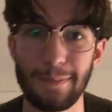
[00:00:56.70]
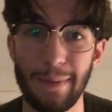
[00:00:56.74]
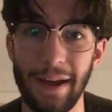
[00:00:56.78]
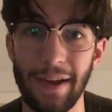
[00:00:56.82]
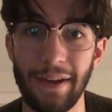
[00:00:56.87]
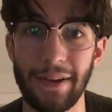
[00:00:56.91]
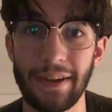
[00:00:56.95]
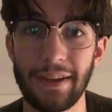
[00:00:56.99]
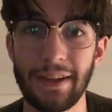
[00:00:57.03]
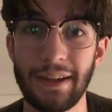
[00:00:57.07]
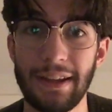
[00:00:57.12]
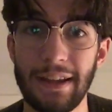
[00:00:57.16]

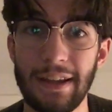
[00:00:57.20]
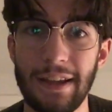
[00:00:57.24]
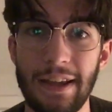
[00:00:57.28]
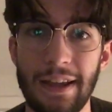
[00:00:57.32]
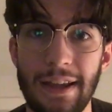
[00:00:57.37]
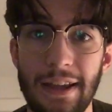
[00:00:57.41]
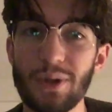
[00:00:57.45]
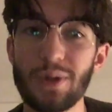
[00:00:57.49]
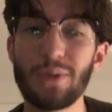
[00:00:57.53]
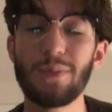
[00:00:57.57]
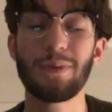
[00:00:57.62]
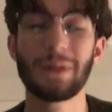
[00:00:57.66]
about it,
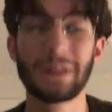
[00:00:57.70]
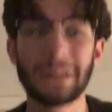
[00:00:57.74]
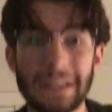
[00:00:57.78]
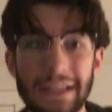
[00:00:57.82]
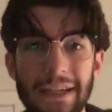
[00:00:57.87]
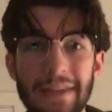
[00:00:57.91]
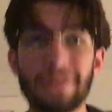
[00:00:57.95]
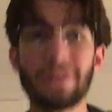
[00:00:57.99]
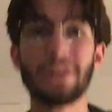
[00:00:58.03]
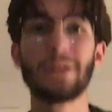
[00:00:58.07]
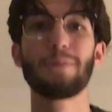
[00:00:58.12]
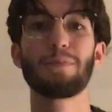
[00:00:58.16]
who
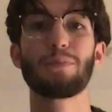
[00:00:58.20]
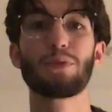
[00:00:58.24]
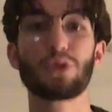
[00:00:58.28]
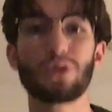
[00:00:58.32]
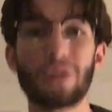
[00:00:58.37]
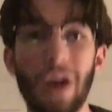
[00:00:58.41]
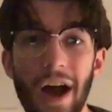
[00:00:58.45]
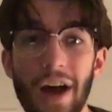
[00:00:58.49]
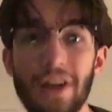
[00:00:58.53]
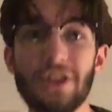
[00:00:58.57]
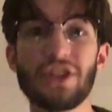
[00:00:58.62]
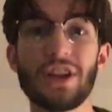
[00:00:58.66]
believe in the
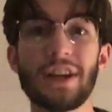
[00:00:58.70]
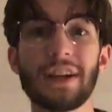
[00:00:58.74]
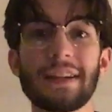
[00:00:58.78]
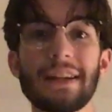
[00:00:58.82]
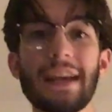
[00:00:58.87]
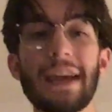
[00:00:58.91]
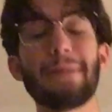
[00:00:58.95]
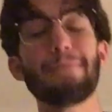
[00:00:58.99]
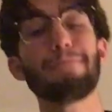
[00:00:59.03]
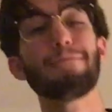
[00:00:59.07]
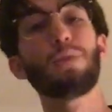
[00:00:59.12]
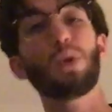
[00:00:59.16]
project,
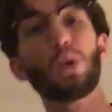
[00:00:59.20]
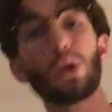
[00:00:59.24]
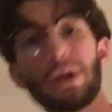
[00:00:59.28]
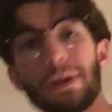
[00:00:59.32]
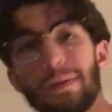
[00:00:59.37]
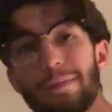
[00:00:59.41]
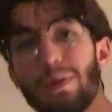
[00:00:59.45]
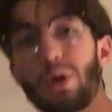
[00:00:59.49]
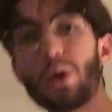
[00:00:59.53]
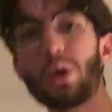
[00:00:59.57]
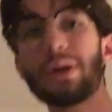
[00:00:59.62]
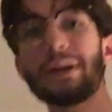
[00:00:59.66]
and more
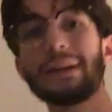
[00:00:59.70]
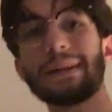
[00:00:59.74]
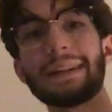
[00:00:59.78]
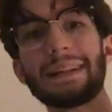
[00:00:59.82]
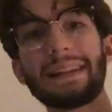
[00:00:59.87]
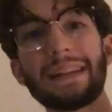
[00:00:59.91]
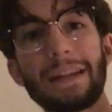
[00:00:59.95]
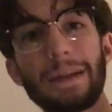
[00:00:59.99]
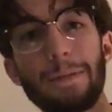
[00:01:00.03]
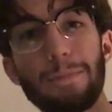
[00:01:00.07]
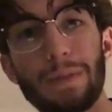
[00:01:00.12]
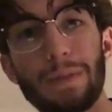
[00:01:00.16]
importantly,